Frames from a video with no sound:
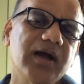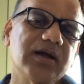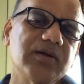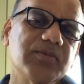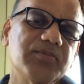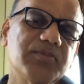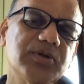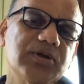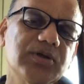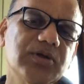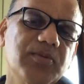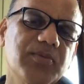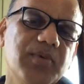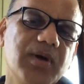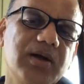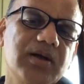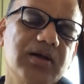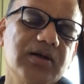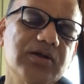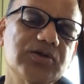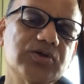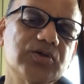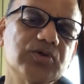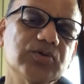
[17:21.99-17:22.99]
temperature, but at
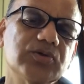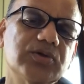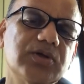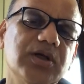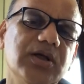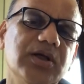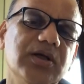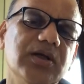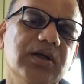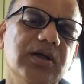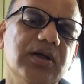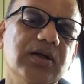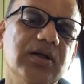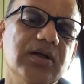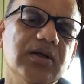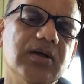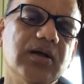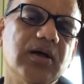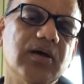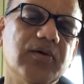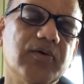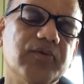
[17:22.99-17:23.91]
least 2-3 degree